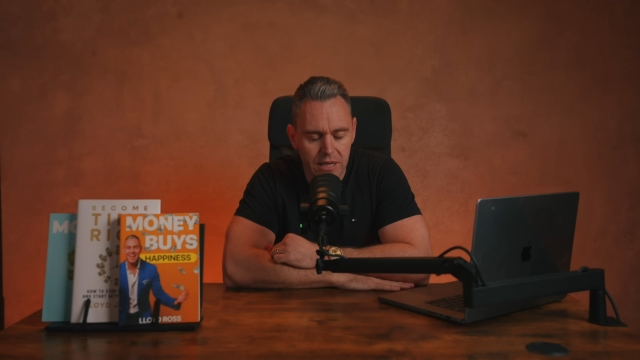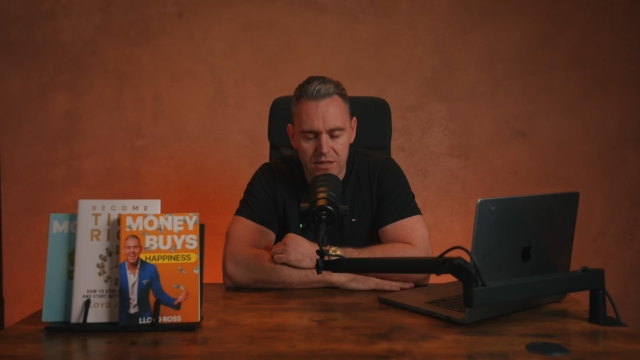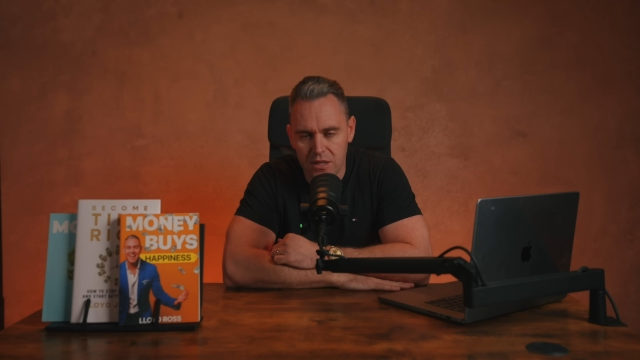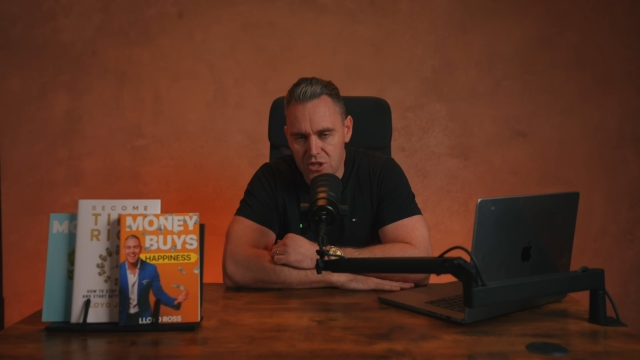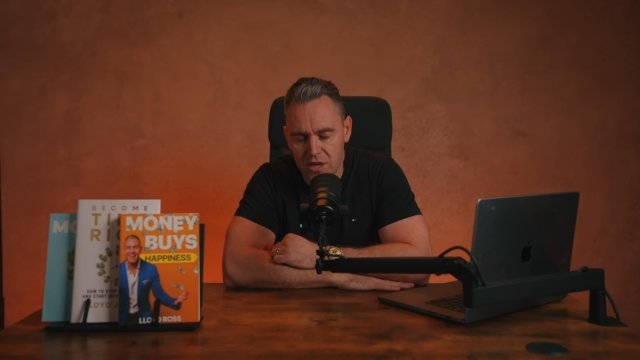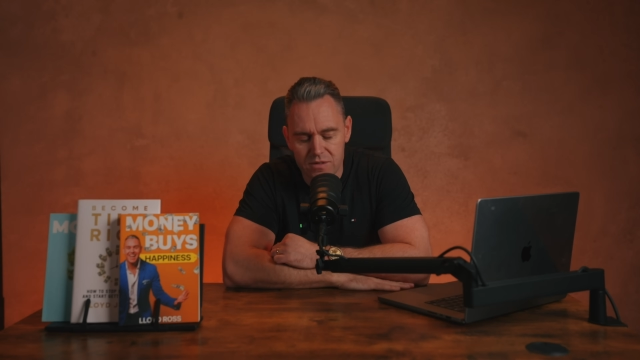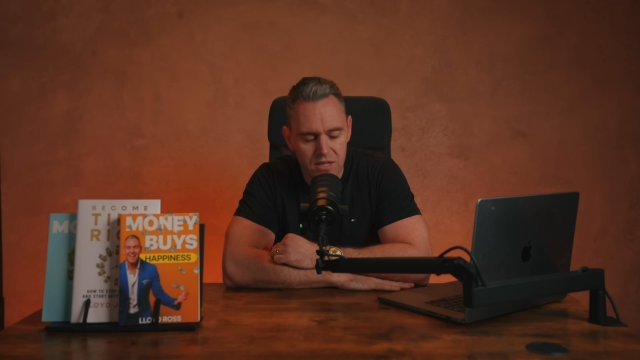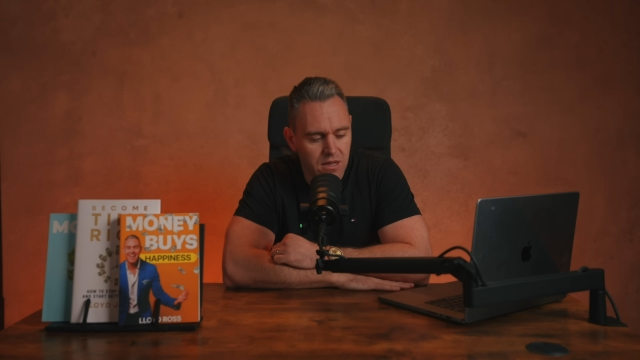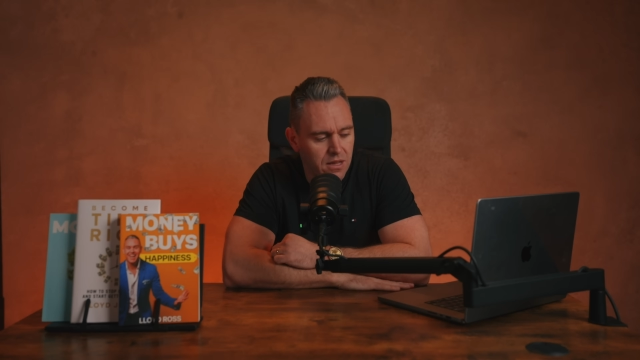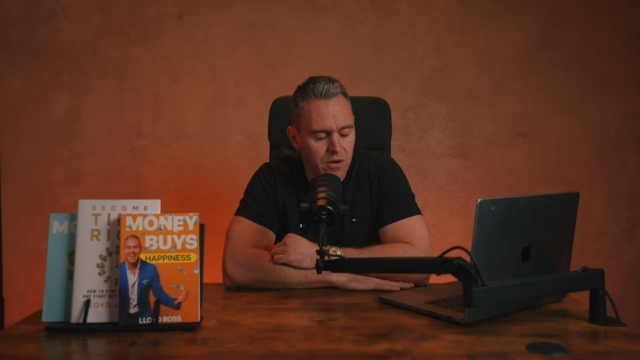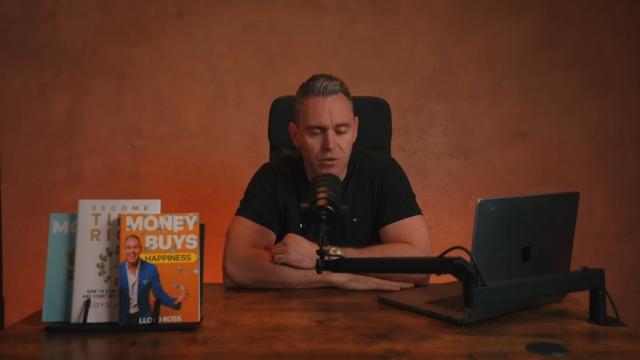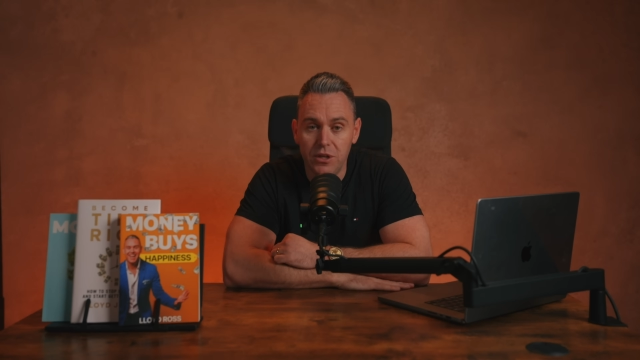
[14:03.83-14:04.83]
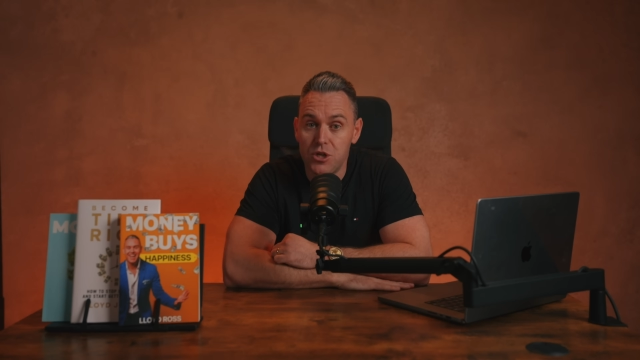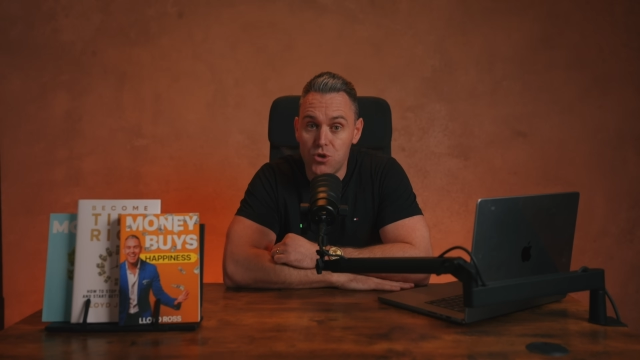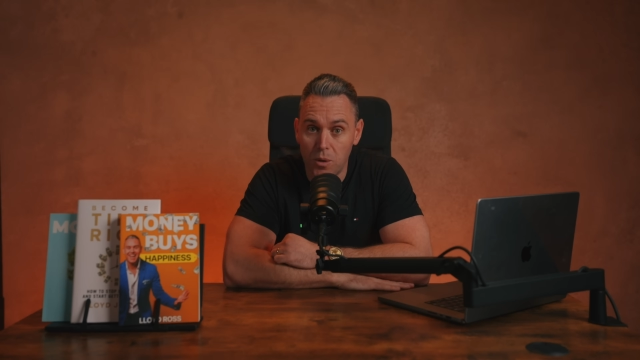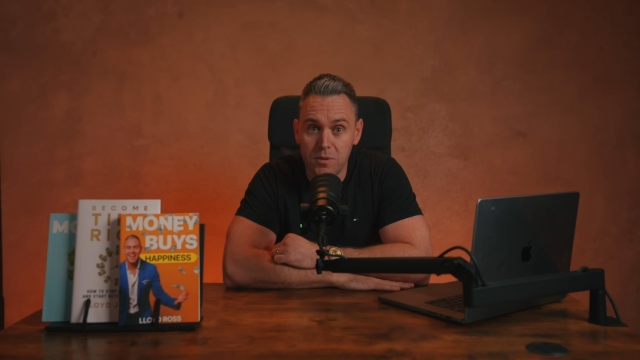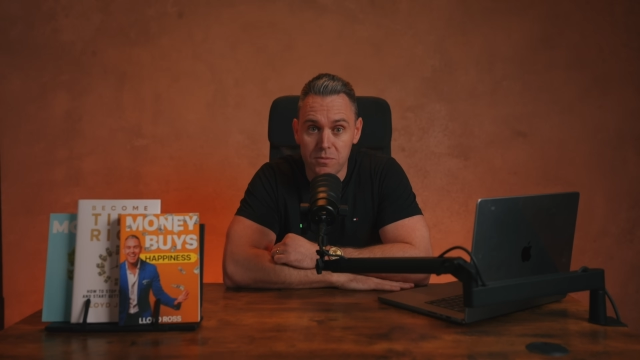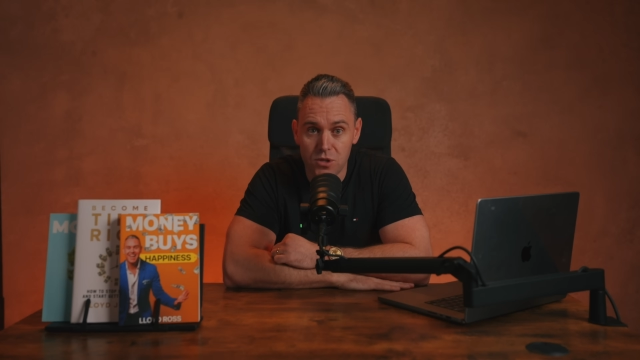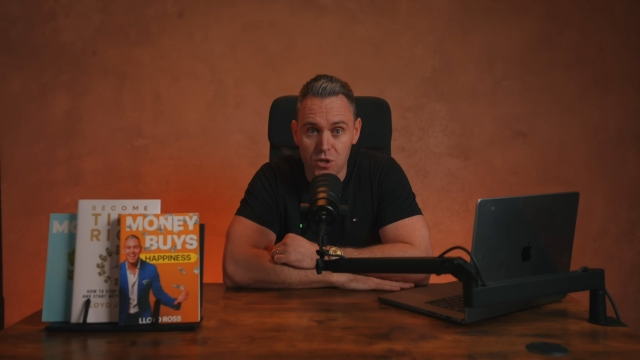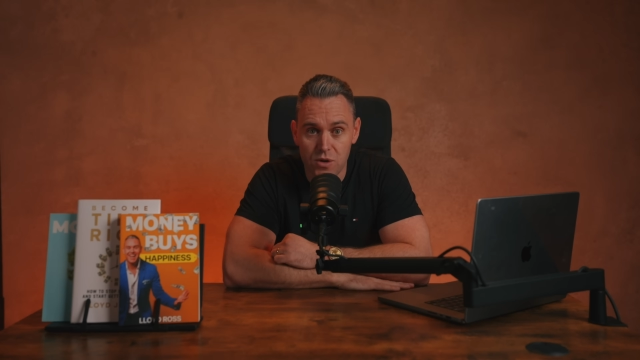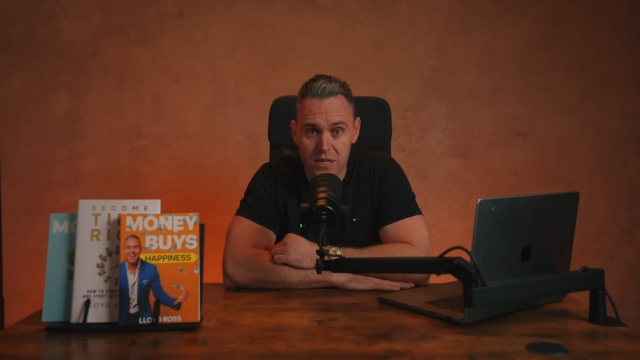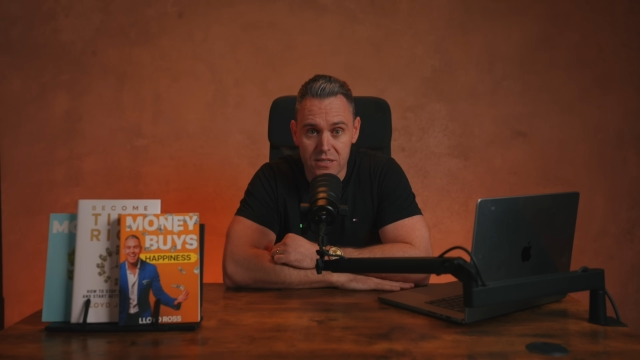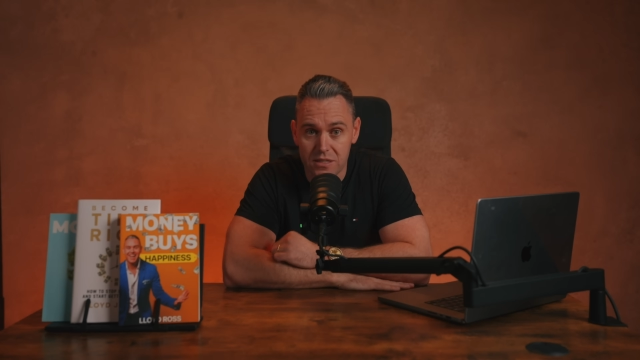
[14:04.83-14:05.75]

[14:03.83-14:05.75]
and the GFC, that they really dropped them so drastically.